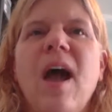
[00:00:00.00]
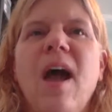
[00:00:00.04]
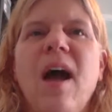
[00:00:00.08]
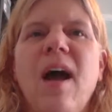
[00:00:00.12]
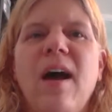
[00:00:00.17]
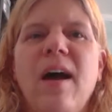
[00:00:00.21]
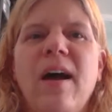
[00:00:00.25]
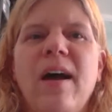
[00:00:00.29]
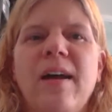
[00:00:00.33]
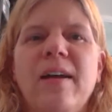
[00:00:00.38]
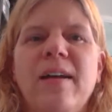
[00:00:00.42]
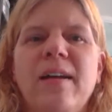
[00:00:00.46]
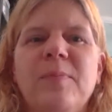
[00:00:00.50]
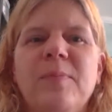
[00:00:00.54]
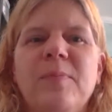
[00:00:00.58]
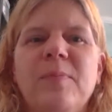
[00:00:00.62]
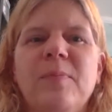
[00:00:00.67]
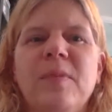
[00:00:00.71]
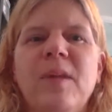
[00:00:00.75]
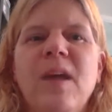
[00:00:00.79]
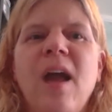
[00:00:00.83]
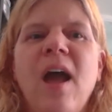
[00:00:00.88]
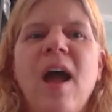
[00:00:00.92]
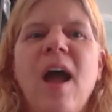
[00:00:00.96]
Hi,
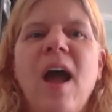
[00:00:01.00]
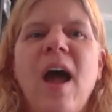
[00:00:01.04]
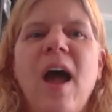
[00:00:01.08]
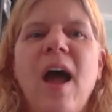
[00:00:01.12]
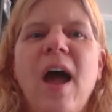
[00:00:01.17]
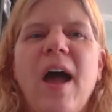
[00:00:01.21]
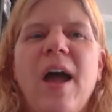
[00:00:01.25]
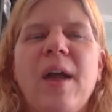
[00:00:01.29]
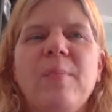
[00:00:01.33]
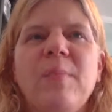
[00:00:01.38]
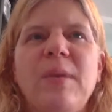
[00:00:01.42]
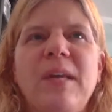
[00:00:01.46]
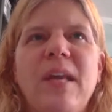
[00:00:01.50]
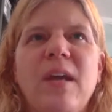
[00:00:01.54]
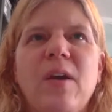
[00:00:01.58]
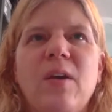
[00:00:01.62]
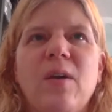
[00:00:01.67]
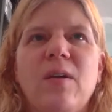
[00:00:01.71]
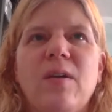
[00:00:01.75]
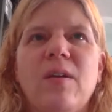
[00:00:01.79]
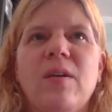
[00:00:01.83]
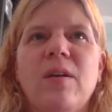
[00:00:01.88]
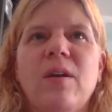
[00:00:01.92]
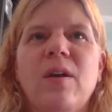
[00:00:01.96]
I'm
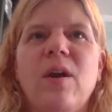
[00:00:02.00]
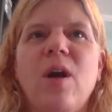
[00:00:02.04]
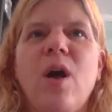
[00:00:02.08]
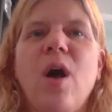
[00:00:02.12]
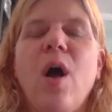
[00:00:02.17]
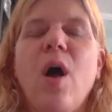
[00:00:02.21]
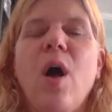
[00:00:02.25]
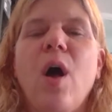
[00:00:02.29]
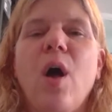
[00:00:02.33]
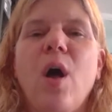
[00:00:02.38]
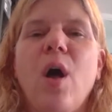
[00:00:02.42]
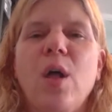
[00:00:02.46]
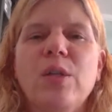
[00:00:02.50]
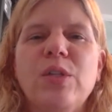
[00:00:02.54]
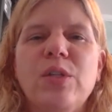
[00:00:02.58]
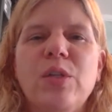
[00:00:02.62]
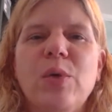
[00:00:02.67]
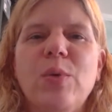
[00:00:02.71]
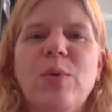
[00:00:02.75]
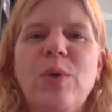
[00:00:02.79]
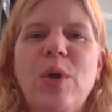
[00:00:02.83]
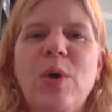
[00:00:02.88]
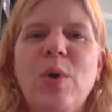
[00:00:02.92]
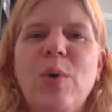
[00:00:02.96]
Karen, also
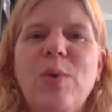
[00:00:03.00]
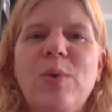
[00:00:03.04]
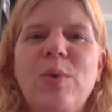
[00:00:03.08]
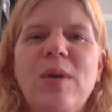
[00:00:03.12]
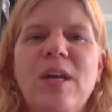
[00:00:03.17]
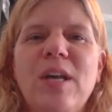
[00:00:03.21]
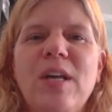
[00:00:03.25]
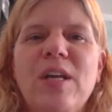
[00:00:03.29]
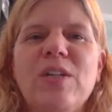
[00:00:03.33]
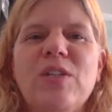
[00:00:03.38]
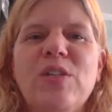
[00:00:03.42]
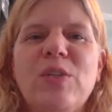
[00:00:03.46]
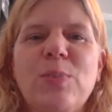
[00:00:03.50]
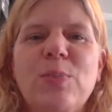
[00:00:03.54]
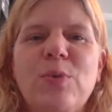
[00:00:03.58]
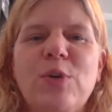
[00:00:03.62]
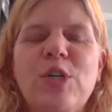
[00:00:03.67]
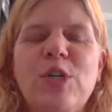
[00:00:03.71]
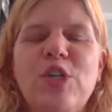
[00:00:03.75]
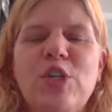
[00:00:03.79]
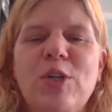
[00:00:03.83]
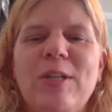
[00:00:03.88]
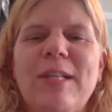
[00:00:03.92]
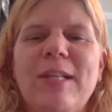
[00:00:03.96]
known as the
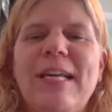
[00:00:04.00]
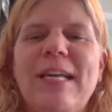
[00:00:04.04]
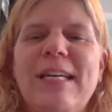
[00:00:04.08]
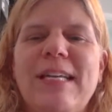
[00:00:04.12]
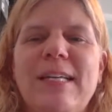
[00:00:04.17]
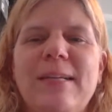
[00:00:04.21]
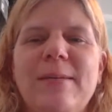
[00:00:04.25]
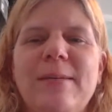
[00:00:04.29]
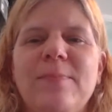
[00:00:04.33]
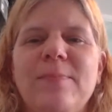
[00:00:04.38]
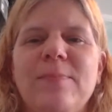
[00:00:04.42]
Preacherlady.